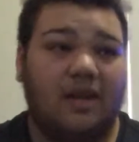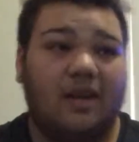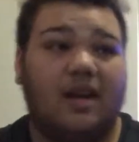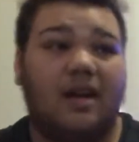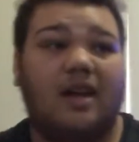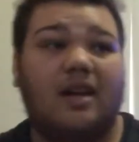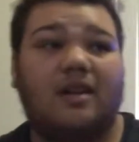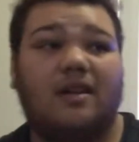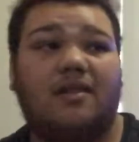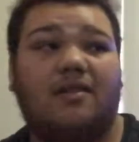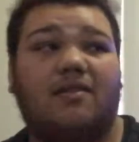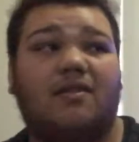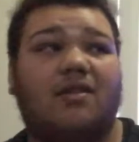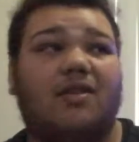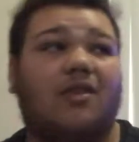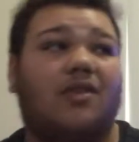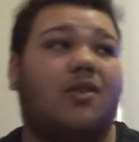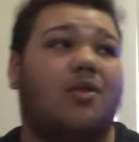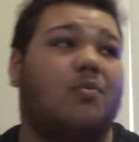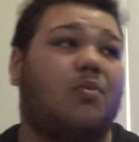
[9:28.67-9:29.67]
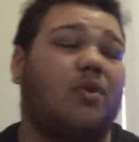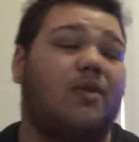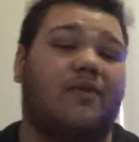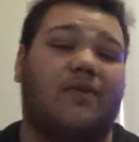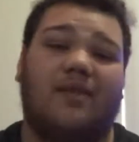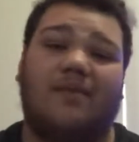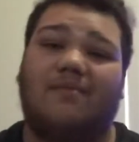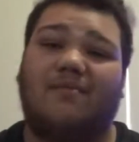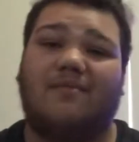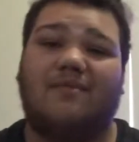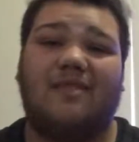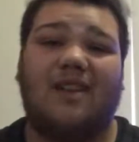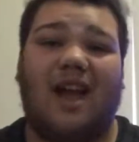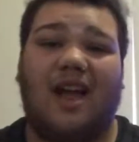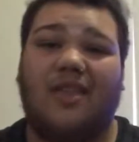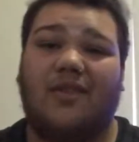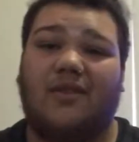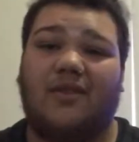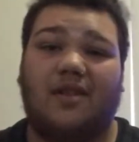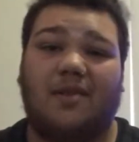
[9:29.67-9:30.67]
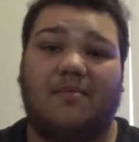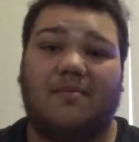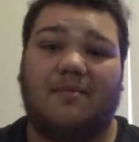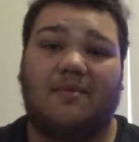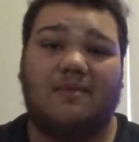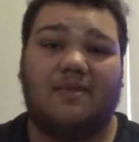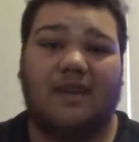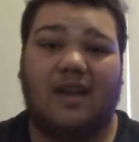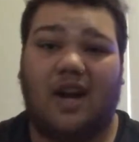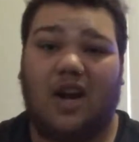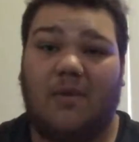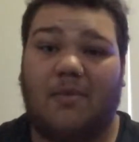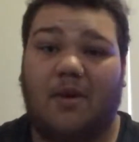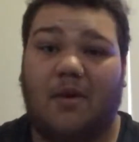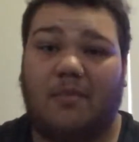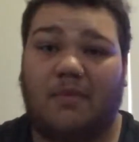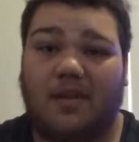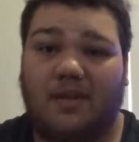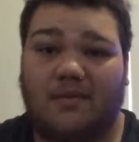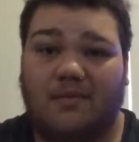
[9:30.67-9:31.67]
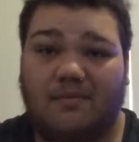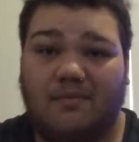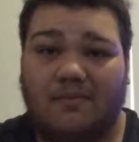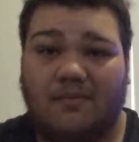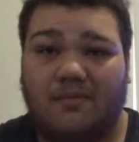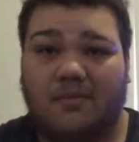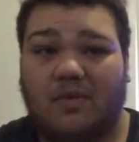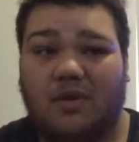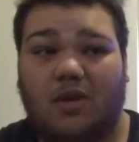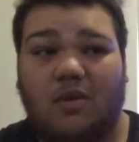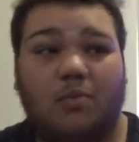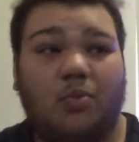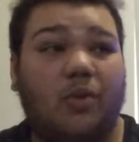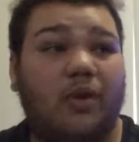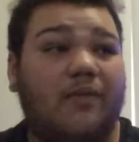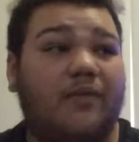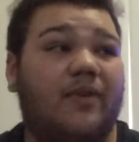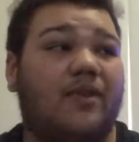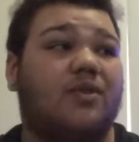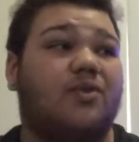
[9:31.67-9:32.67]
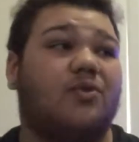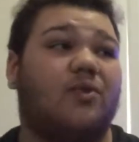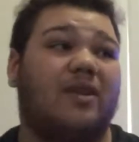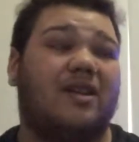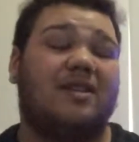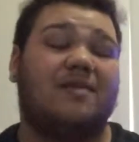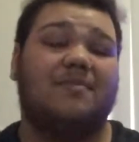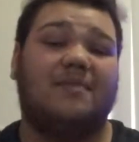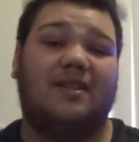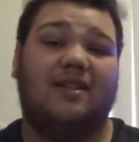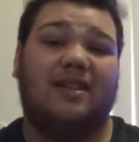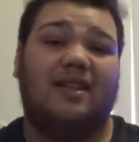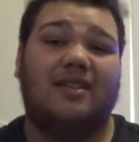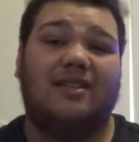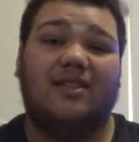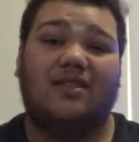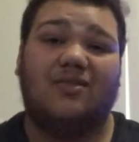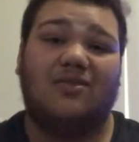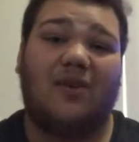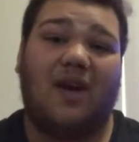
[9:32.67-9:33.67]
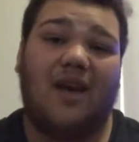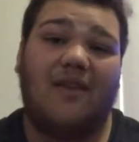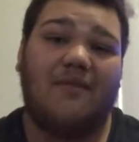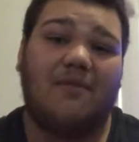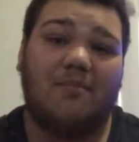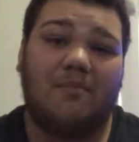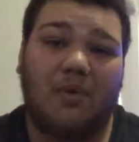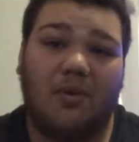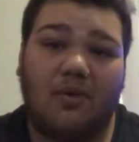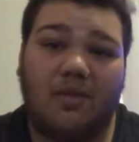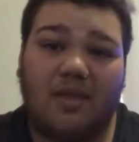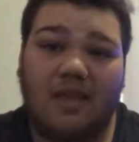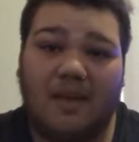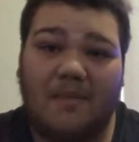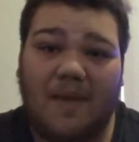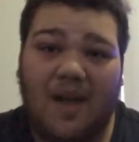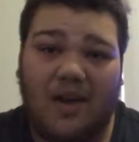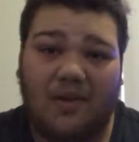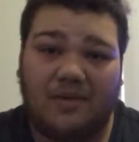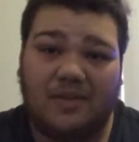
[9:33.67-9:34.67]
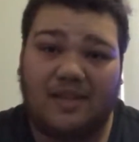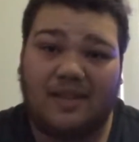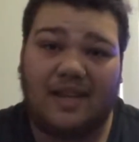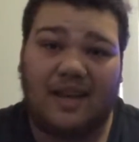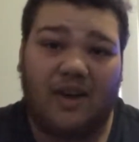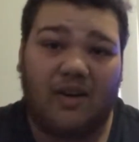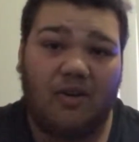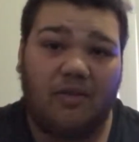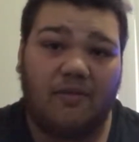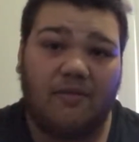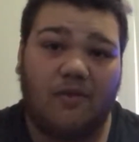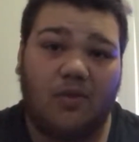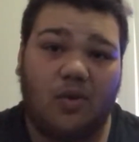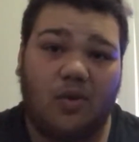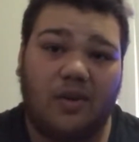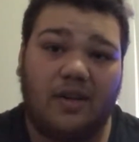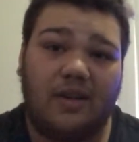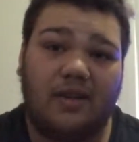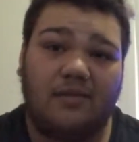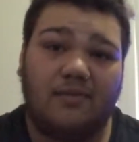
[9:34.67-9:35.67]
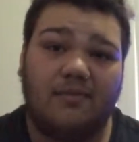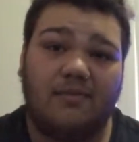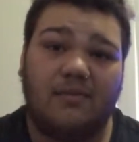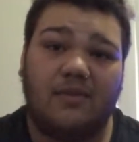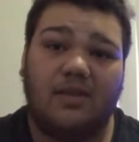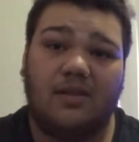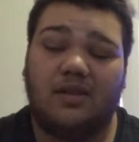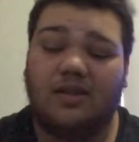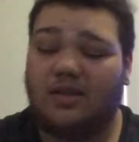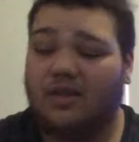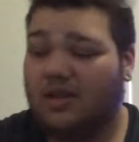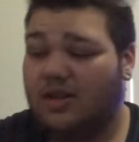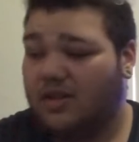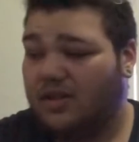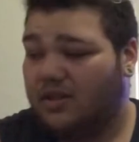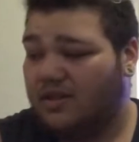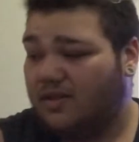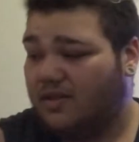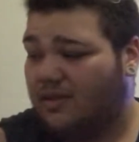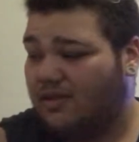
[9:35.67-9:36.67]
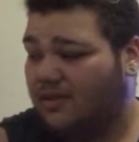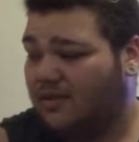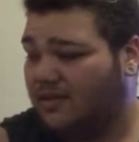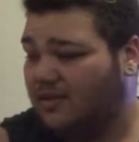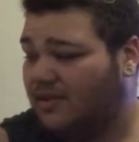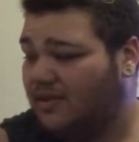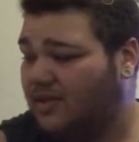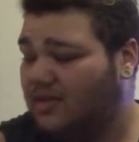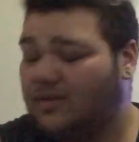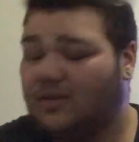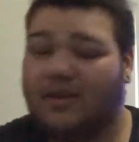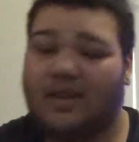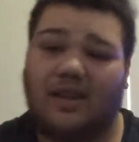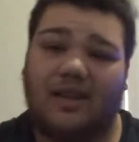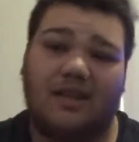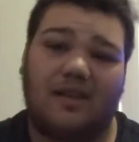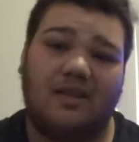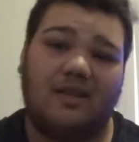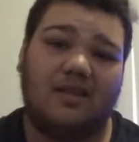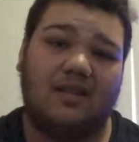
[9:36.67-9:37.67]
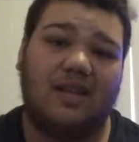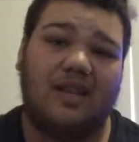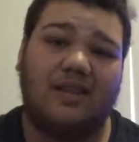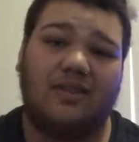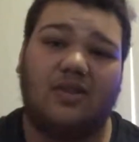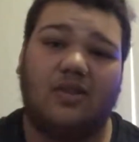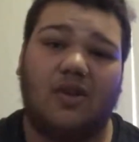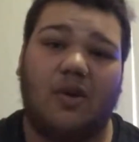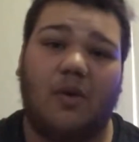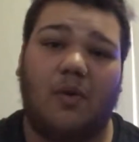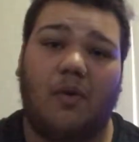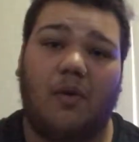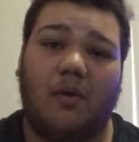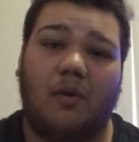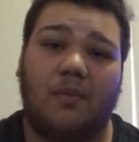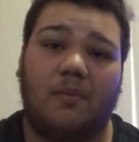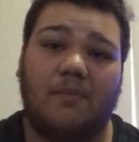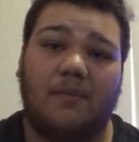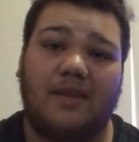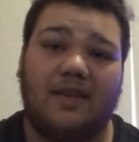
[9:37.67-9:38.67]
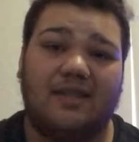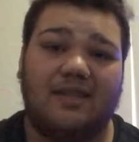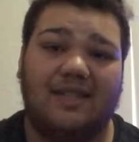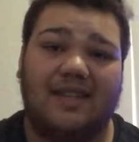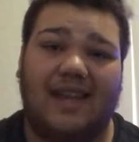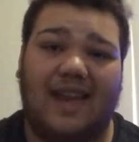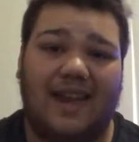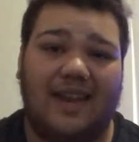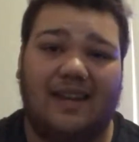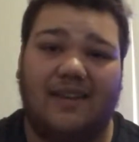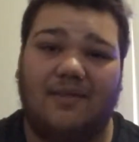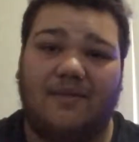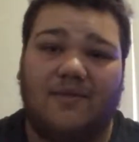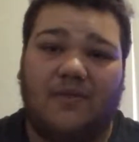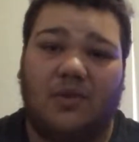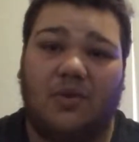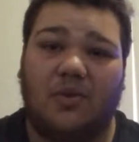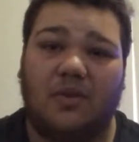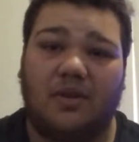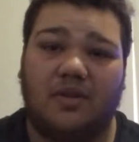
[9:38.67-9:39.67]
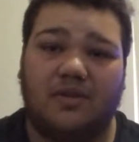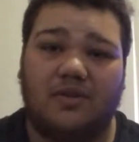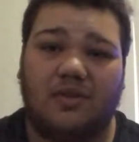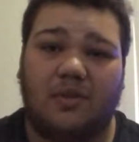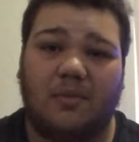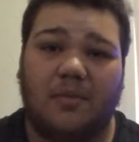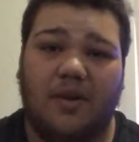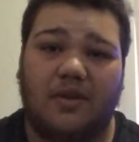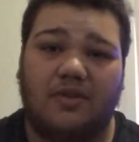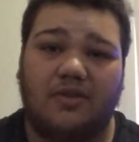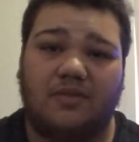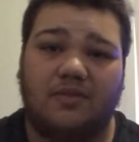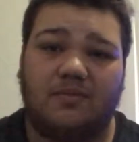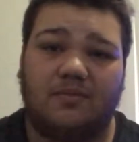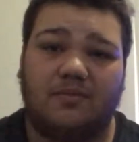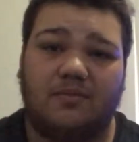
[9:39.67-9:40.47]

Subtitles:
And her and her boyfriend, neither of them care about me. Her boyfriend tricked me into driving both of them out to California just so that he could go home because he hated Florida so much.